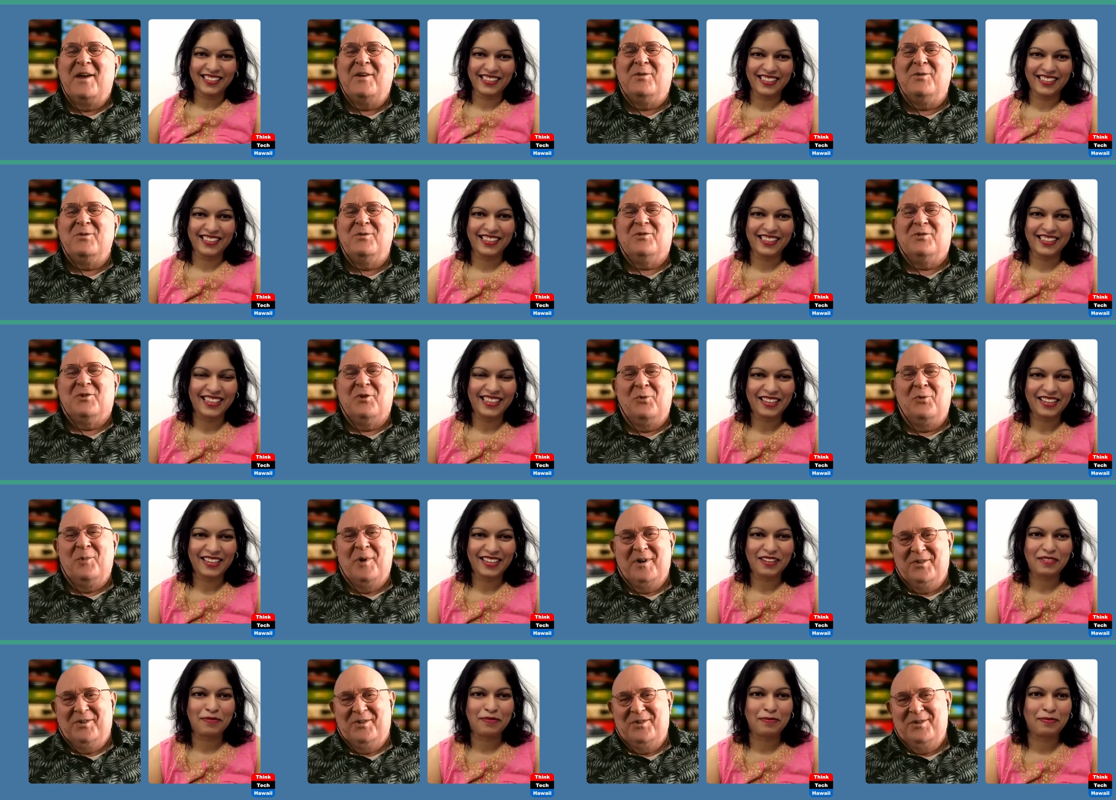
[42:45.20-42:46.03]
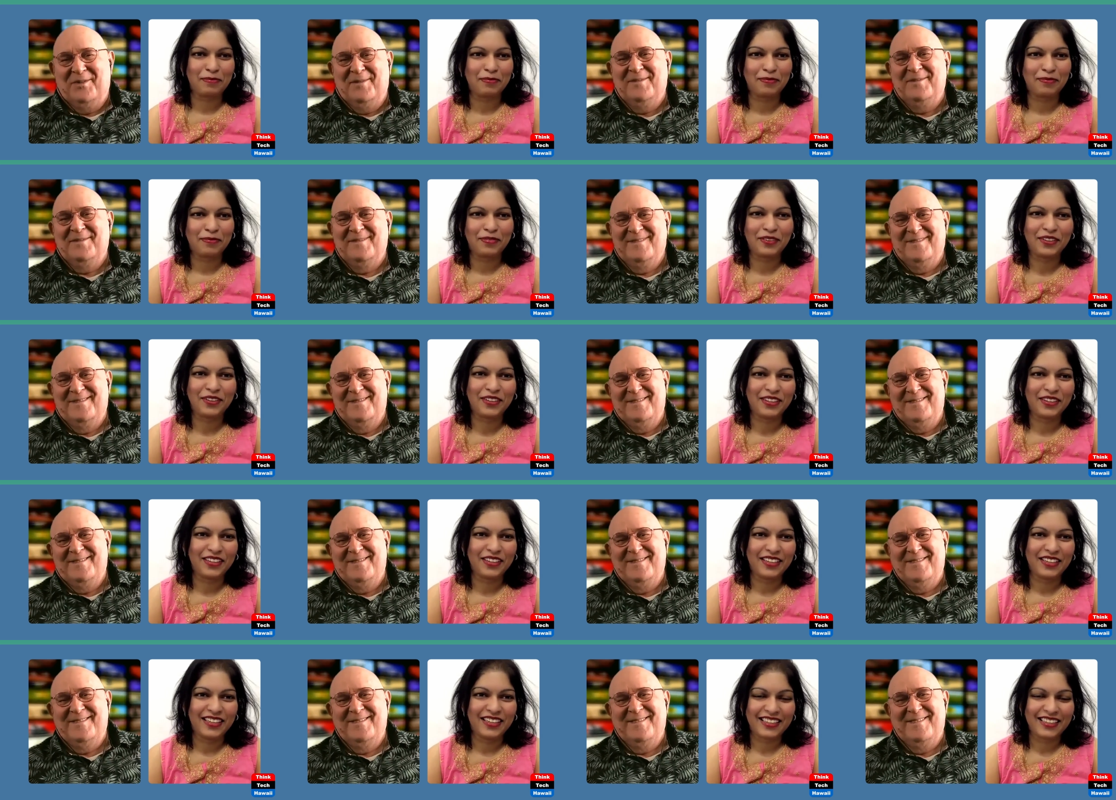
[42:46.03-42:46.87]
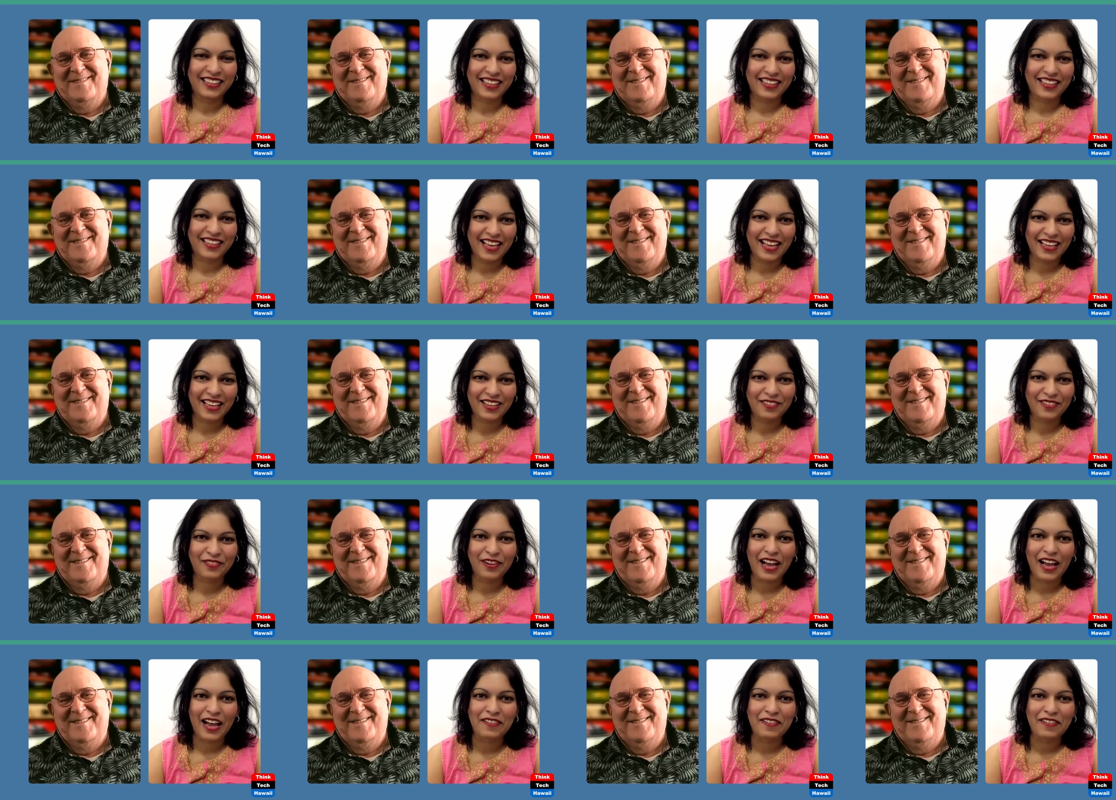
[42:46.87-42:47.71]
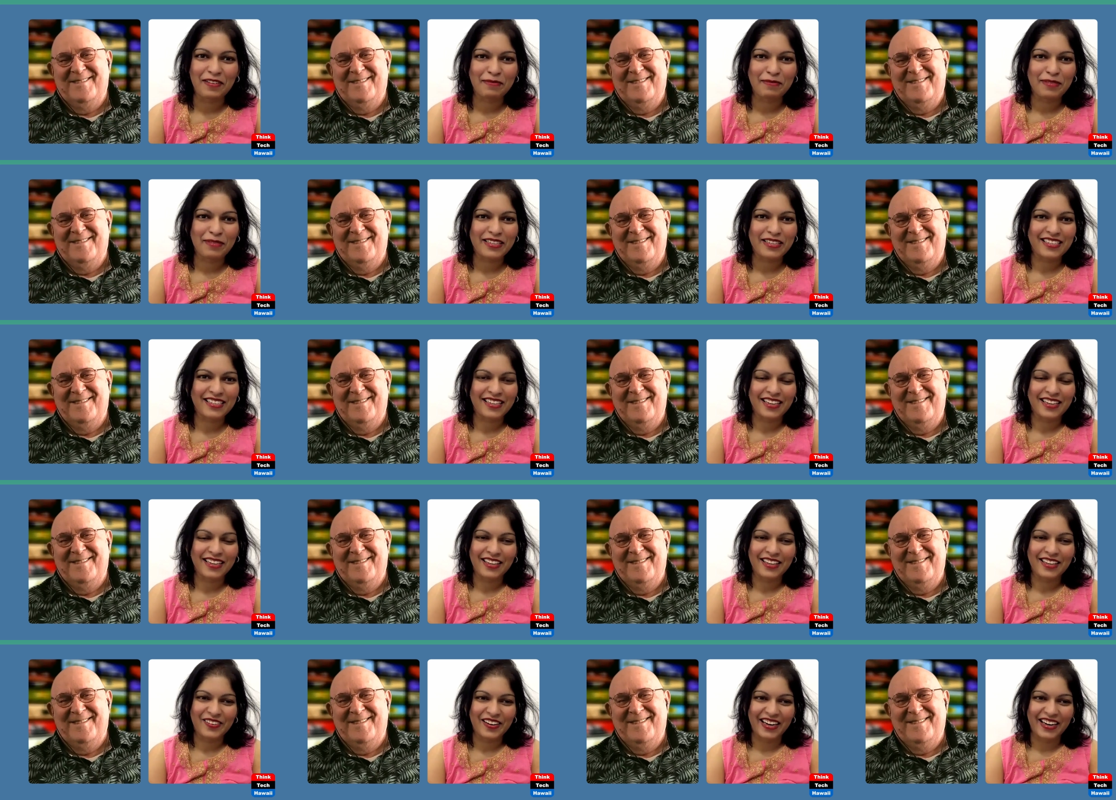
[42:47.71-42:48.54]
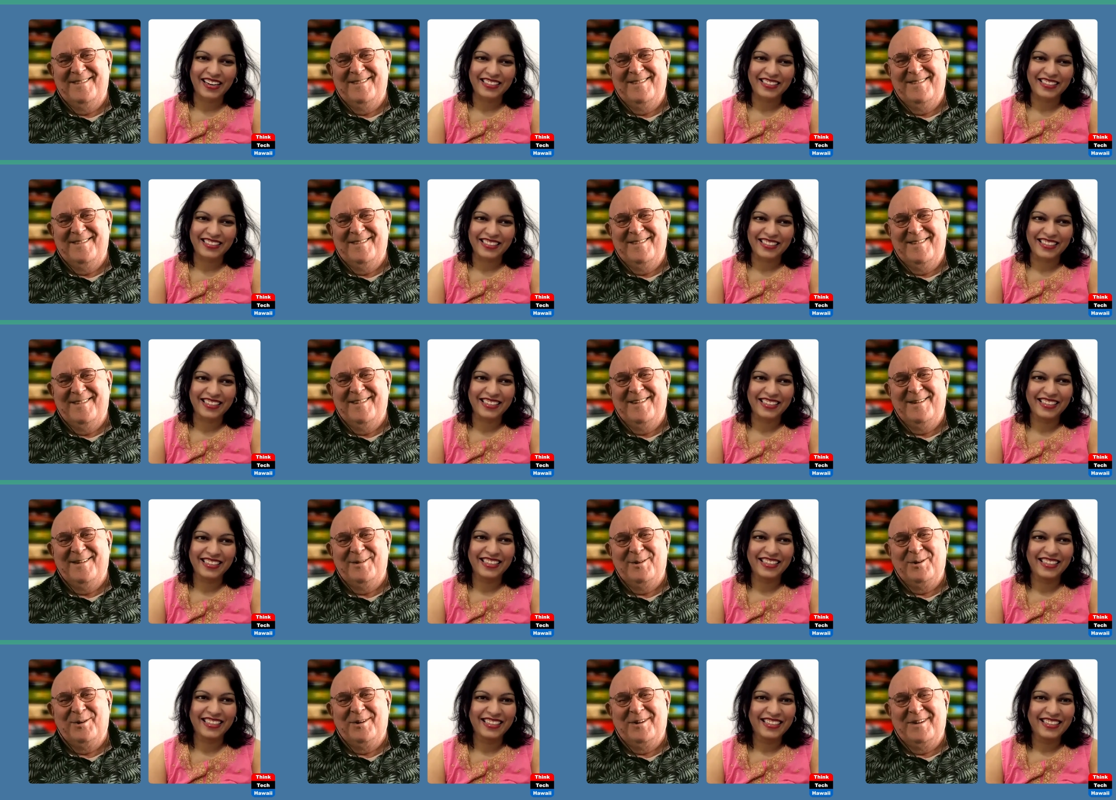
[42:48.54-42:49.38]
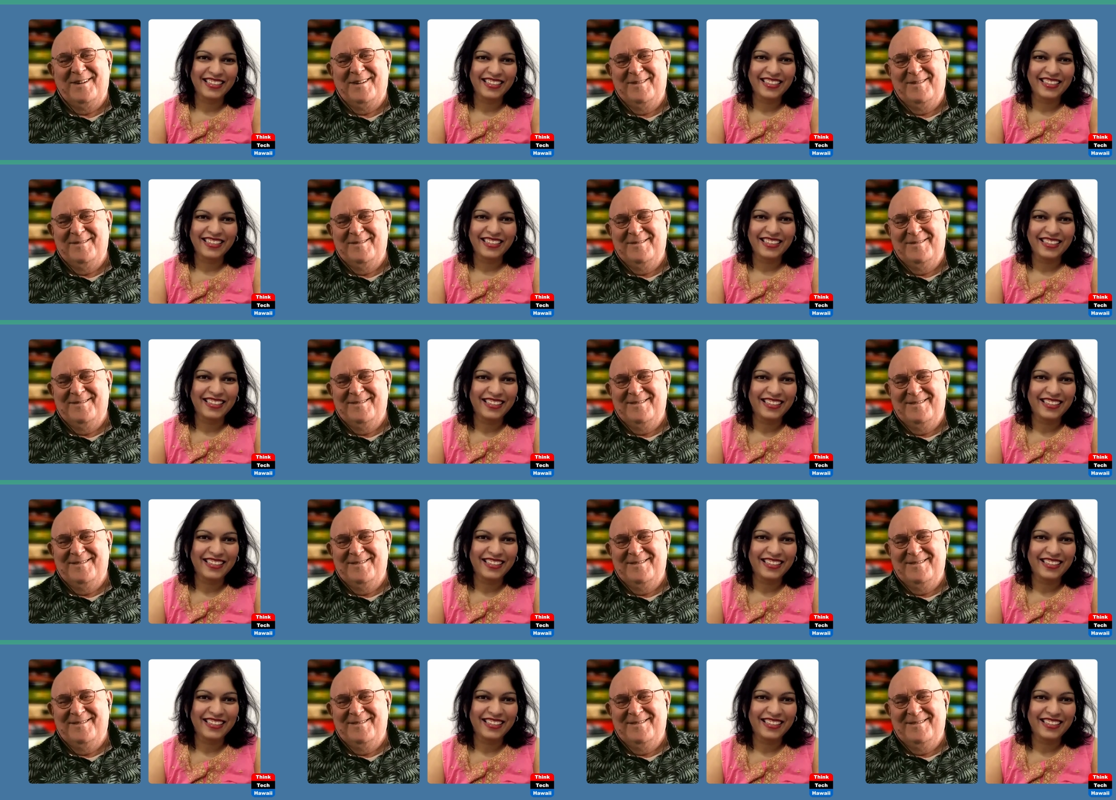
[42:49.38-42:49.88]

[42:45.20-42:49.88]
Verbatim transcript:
Speaker 1: Thank you so much.
Speaker 2: Thank you for having me, Jay. Aloha.
Speaker 1: Aloha.